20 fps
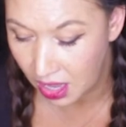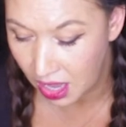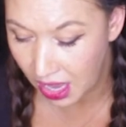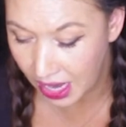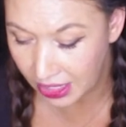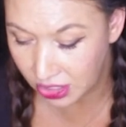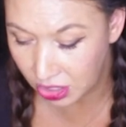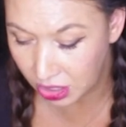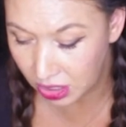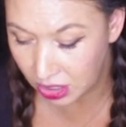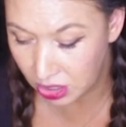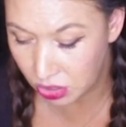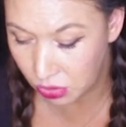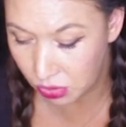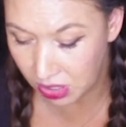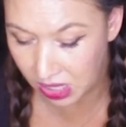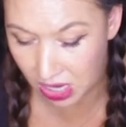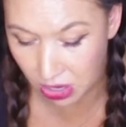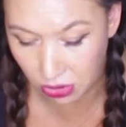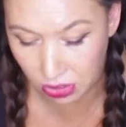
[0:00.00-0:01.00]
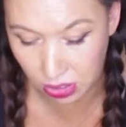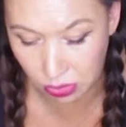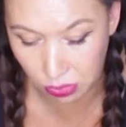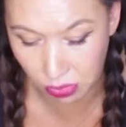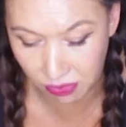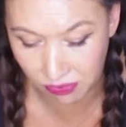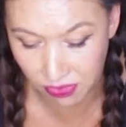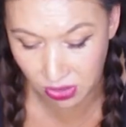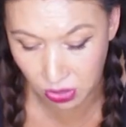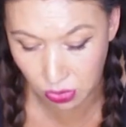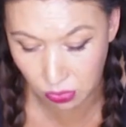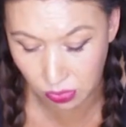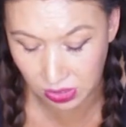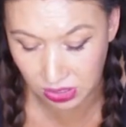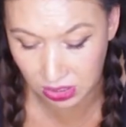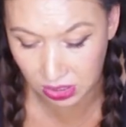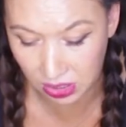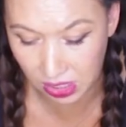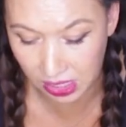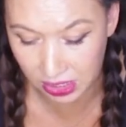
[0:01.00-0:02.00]
I took into account your review
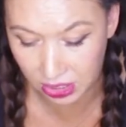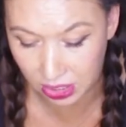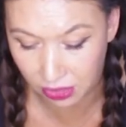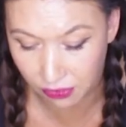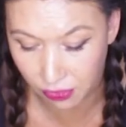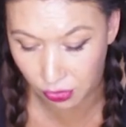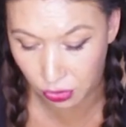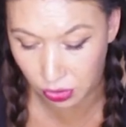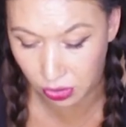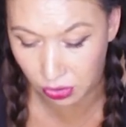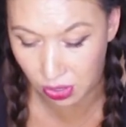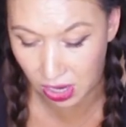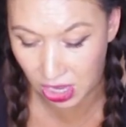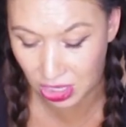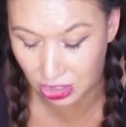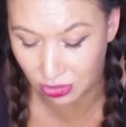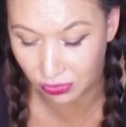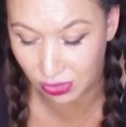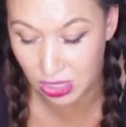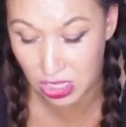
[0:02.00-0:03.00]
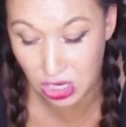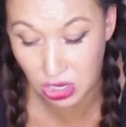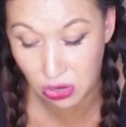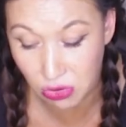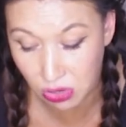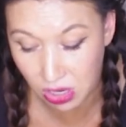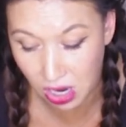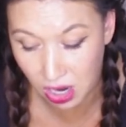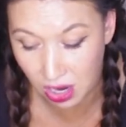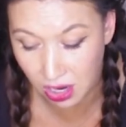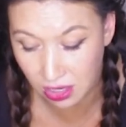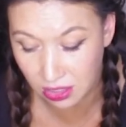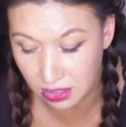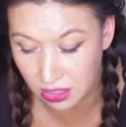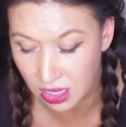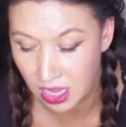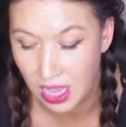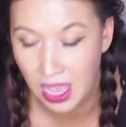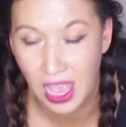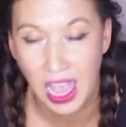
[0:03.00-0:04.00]
when selecting photographs for the new cards